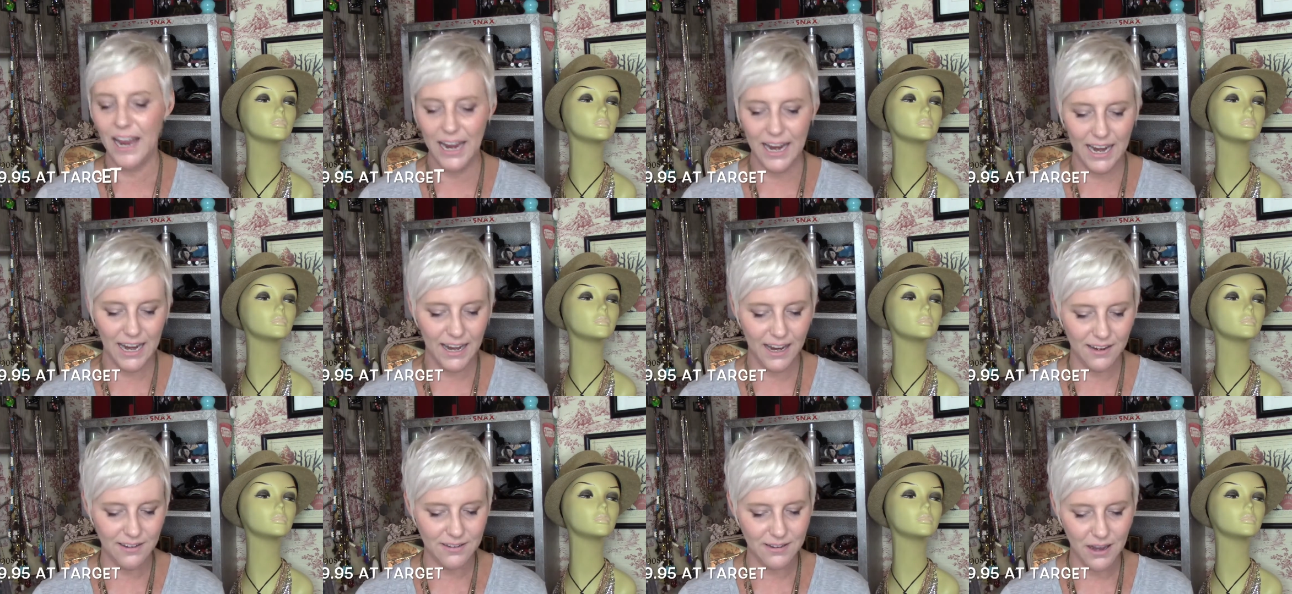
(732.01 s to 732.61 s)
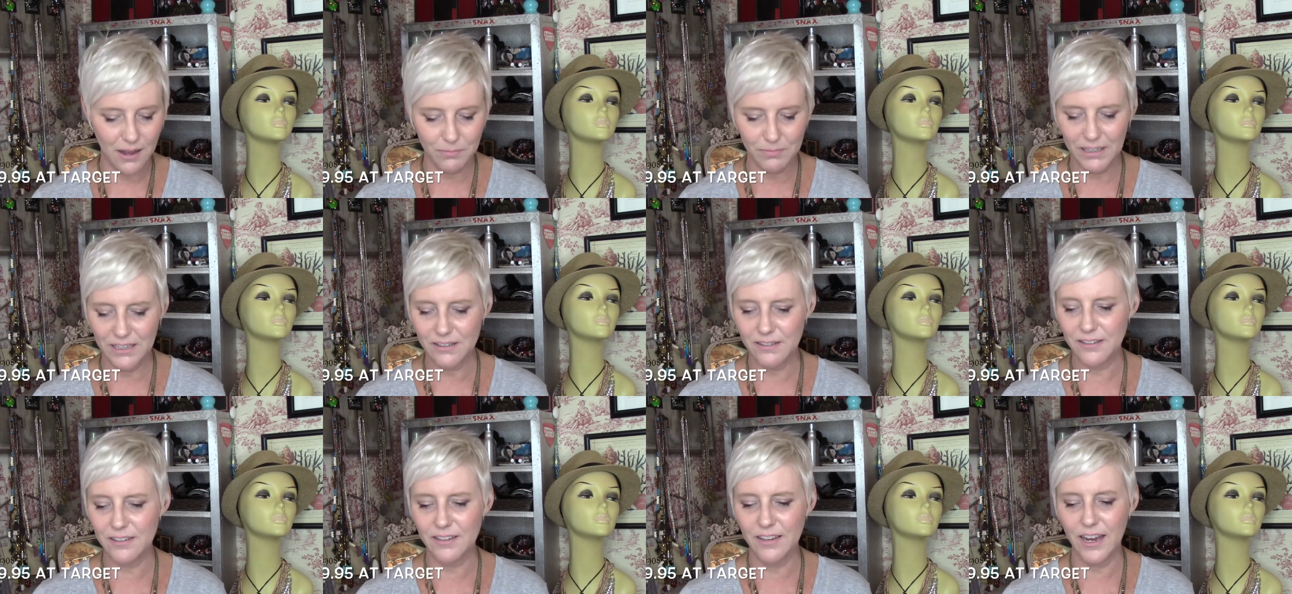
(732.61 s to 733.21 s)
Speaker 1: And
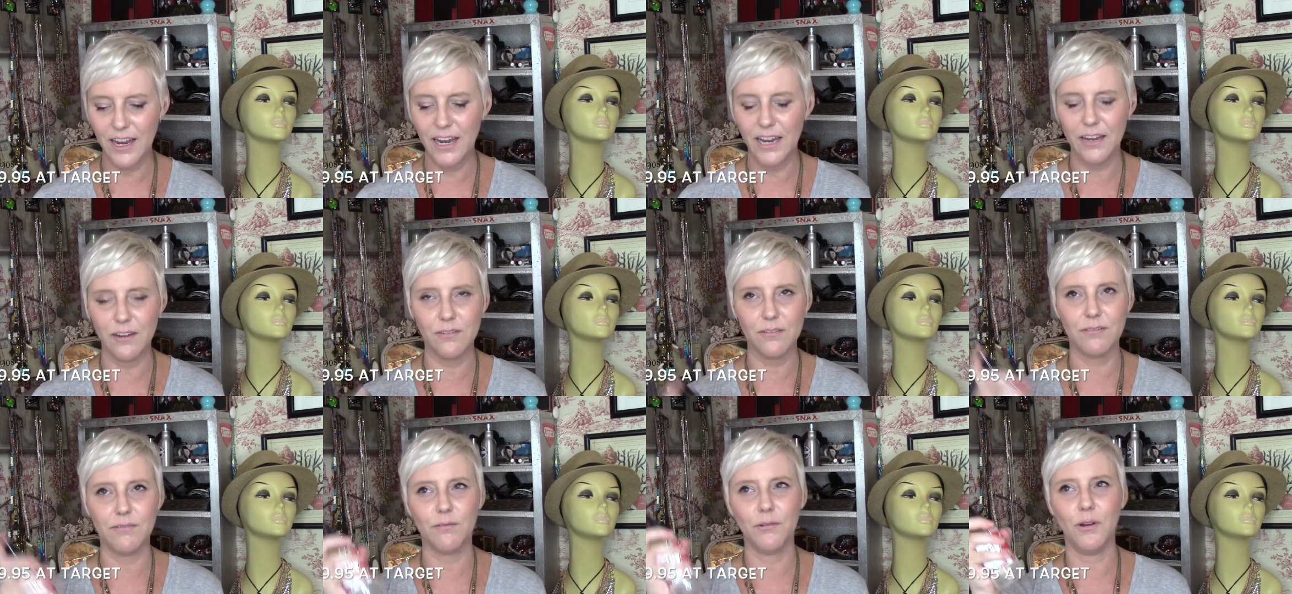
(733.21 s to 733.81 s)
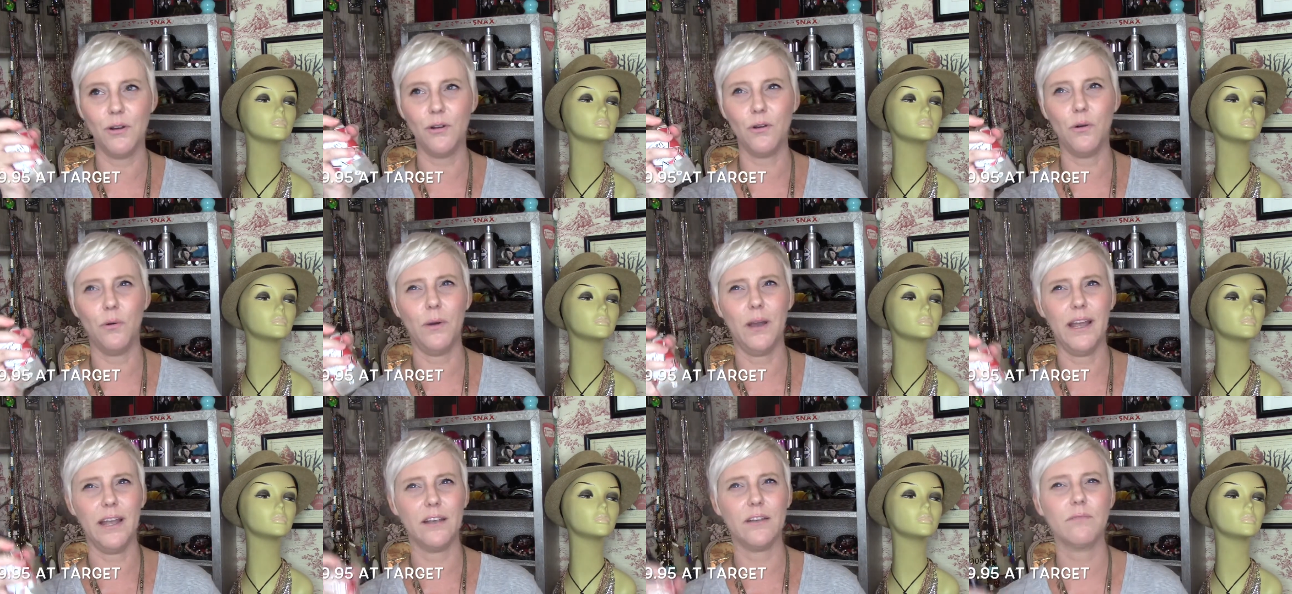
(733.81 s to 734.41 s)
let's see real
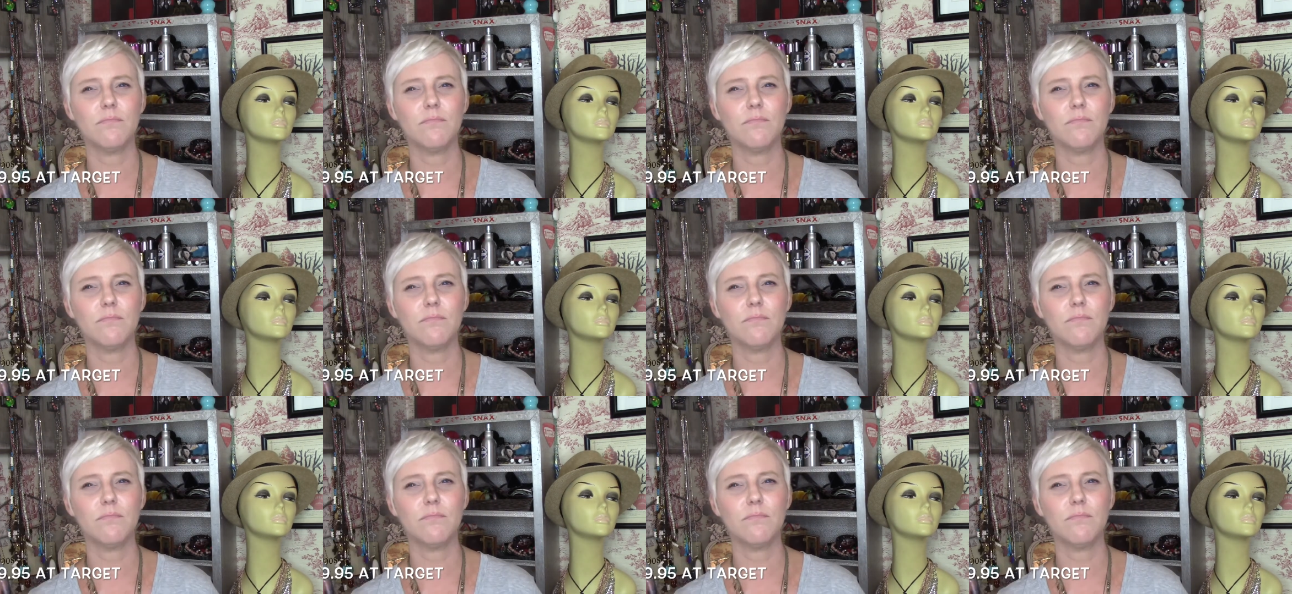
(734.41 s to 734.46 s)
quick.